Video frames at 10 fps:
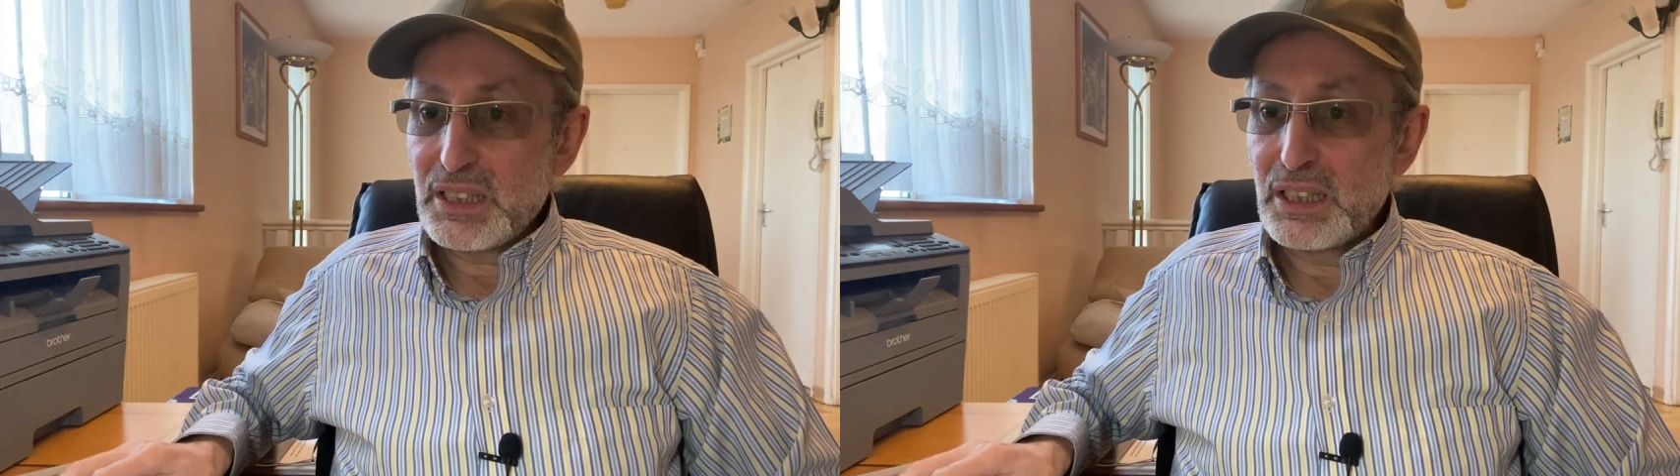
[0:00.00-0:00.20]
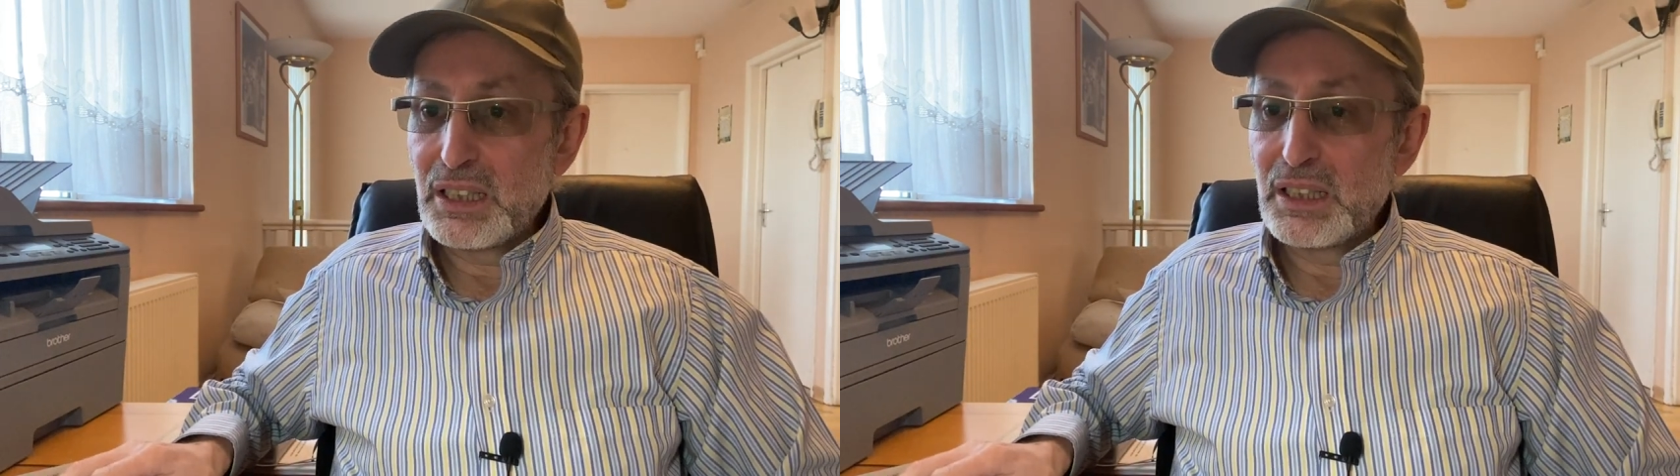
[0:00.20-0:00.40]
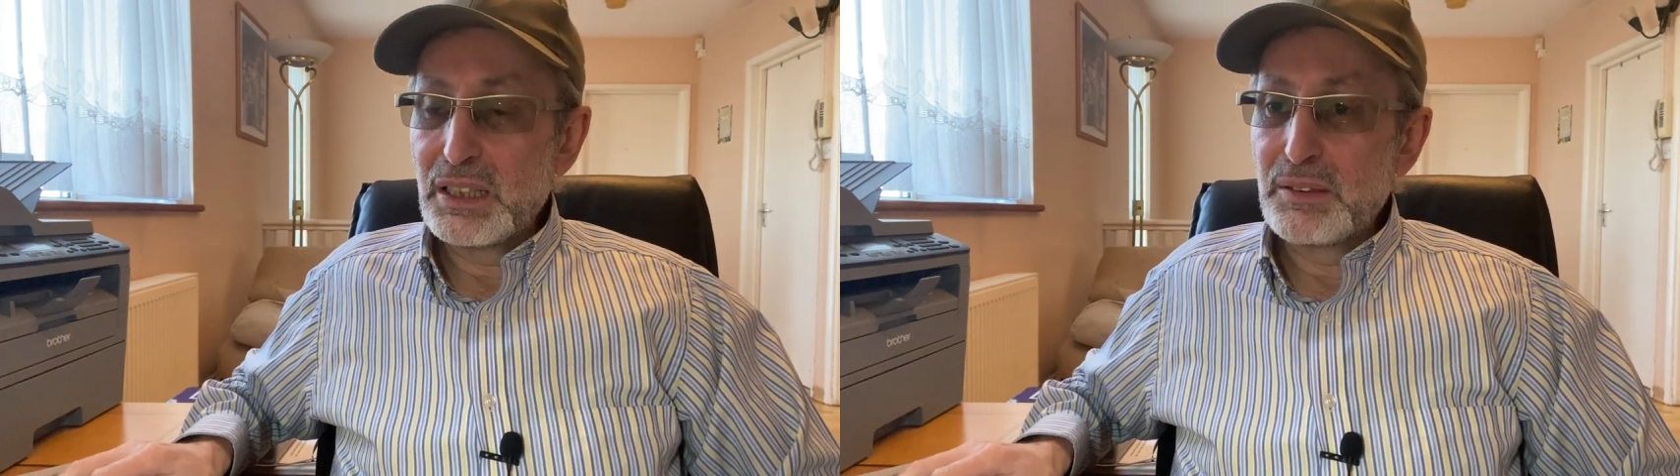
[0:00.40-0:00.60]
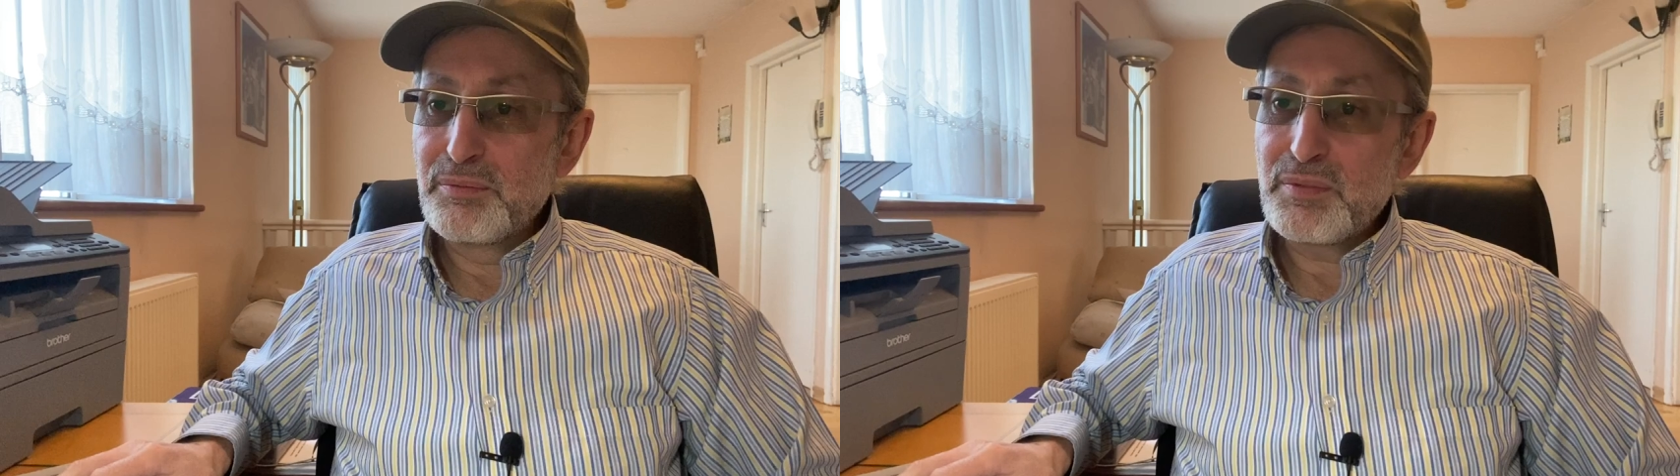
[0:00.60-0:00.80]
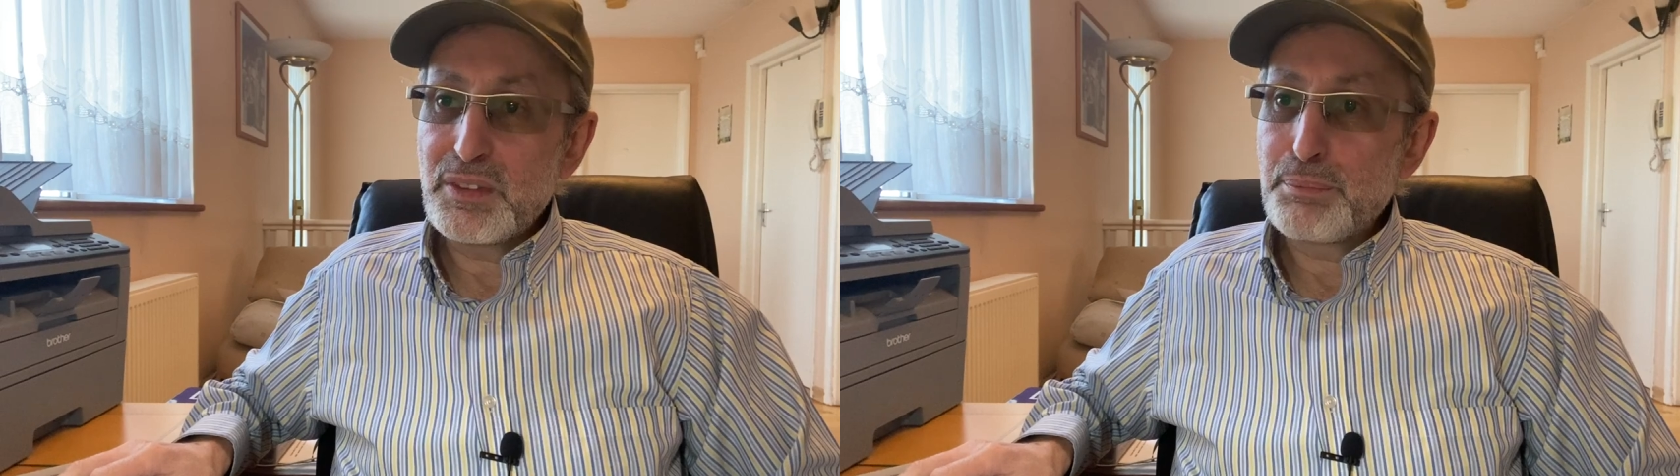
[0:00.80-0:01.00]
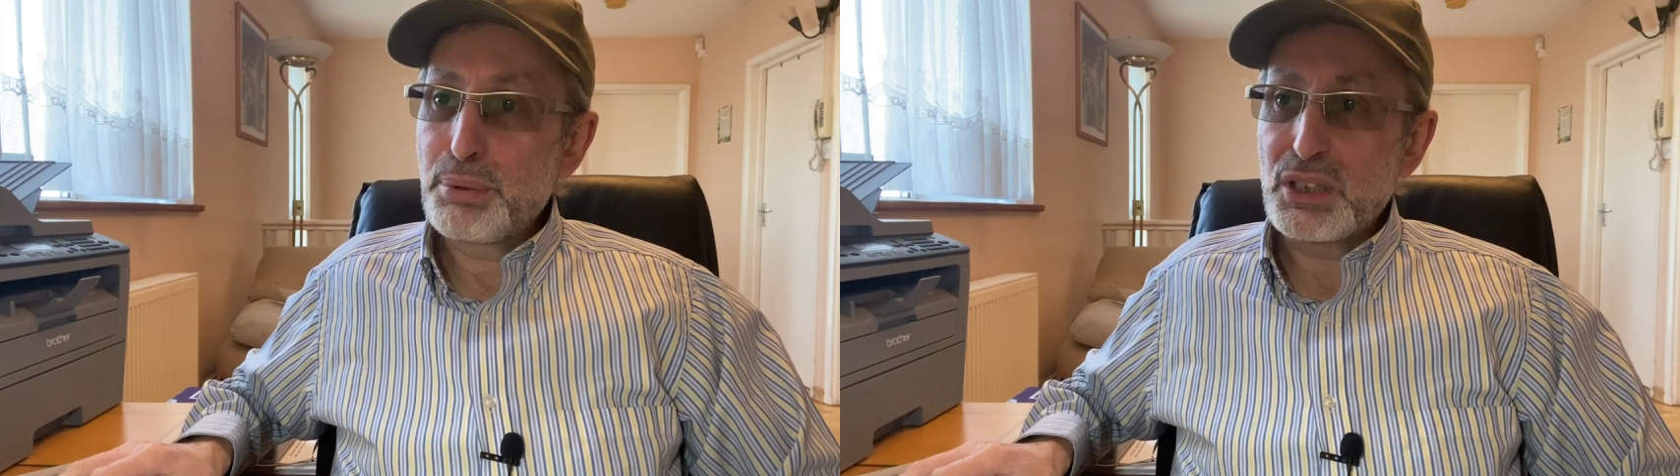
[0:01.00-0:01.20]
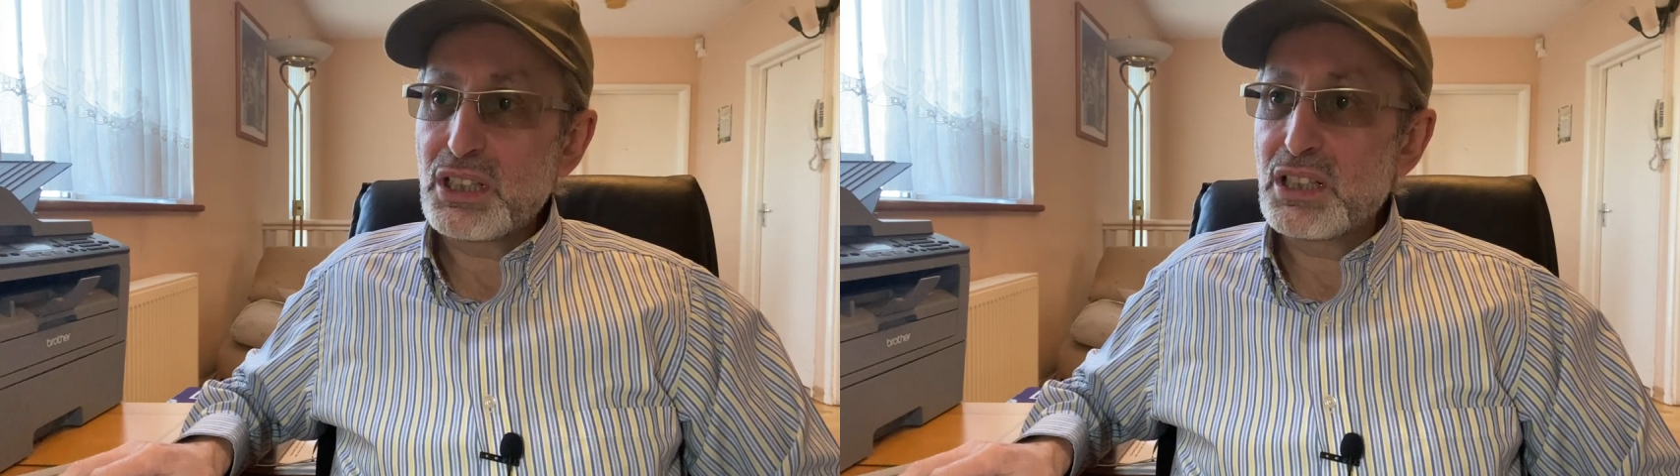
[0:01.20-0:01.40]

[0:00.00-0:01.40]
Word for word: um, you put it